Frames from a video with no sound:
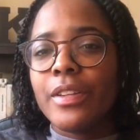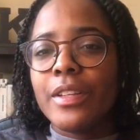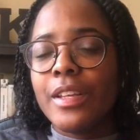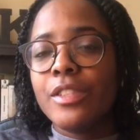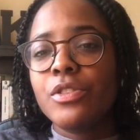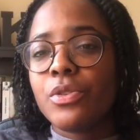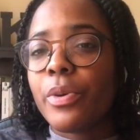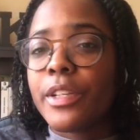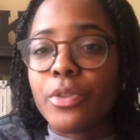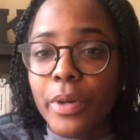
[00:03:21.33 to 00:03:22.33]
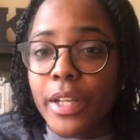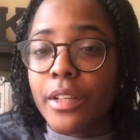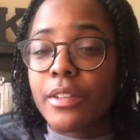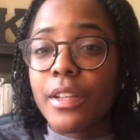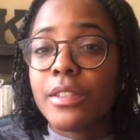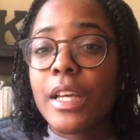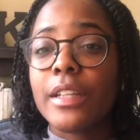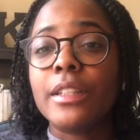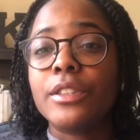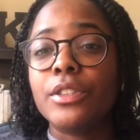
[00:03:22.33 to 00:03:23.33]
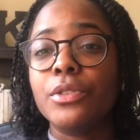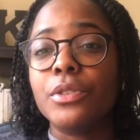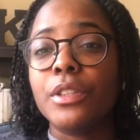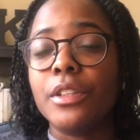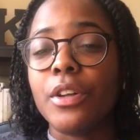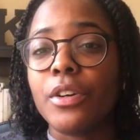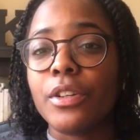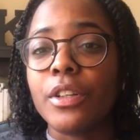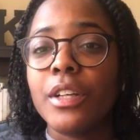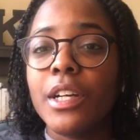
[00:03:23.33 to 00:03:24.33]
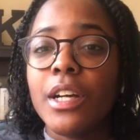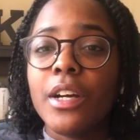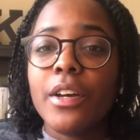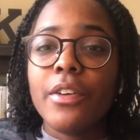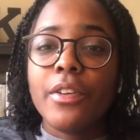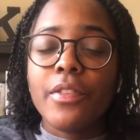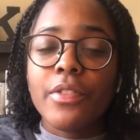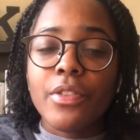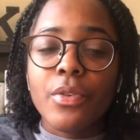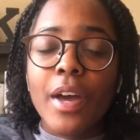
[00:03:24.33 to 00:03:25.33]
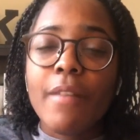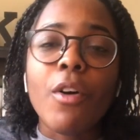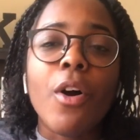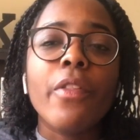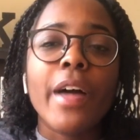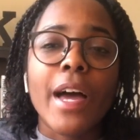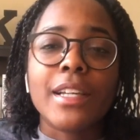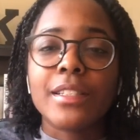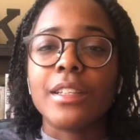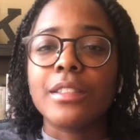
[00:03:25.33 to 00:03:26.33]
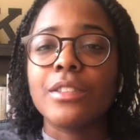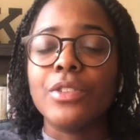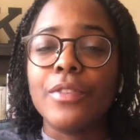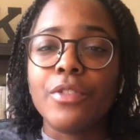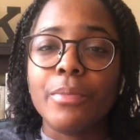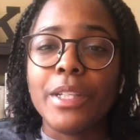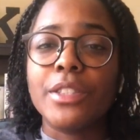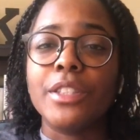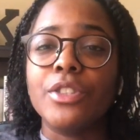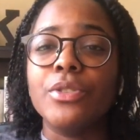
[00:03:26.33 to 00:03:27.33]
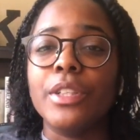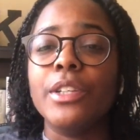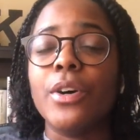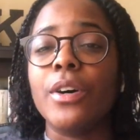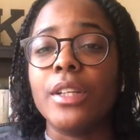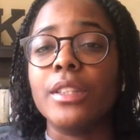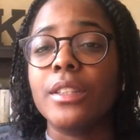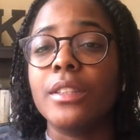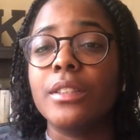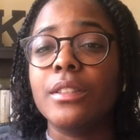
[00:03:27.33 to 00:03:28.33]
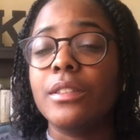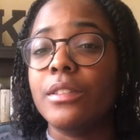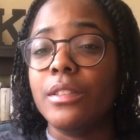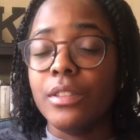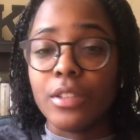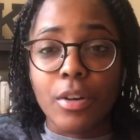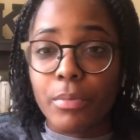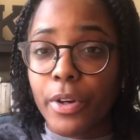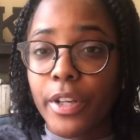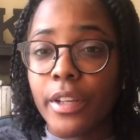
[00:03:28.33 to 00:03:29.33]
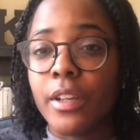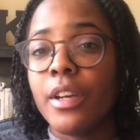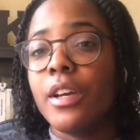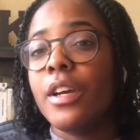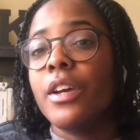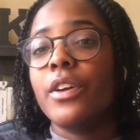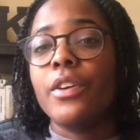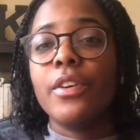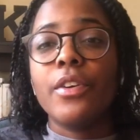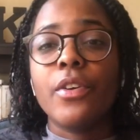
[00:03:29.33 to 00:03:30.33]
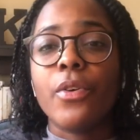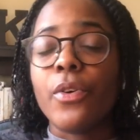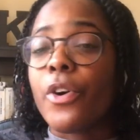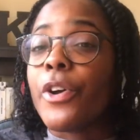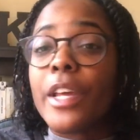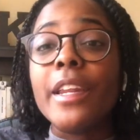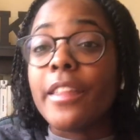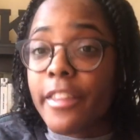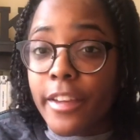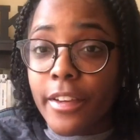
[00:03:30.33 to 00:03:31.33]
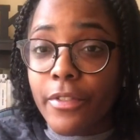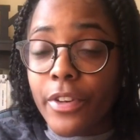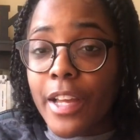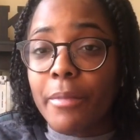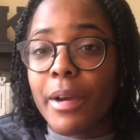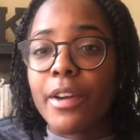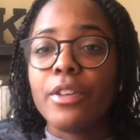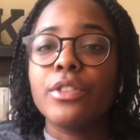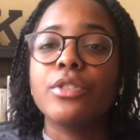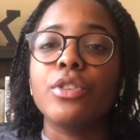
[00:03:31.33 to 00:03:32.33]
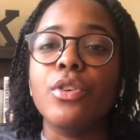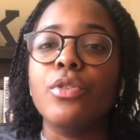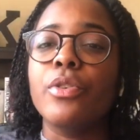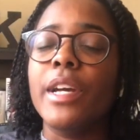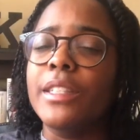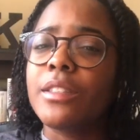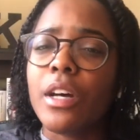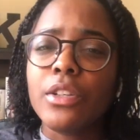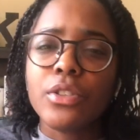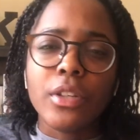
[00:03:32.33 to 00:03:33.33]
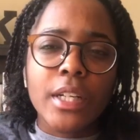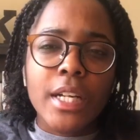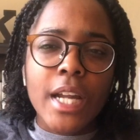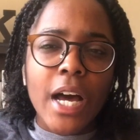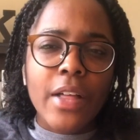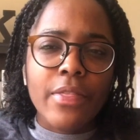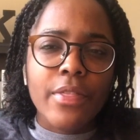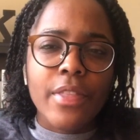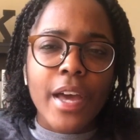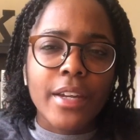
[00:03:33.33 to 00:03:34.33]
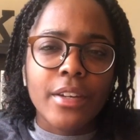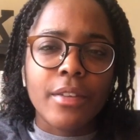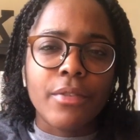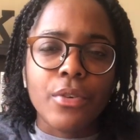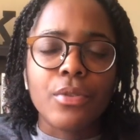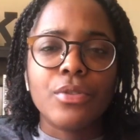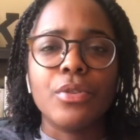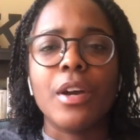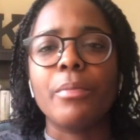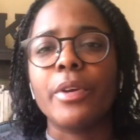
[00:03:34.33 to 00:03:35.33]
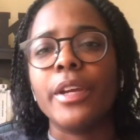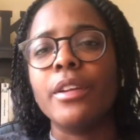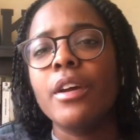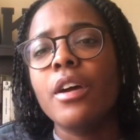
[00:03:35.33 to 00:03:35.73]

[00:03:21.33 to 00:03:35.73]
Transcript: It's 2020. There's not an excuse any longer. You have all the access to the information that you need on the stock market or on anything for that matter. And stocks are not that difficult to comprehend.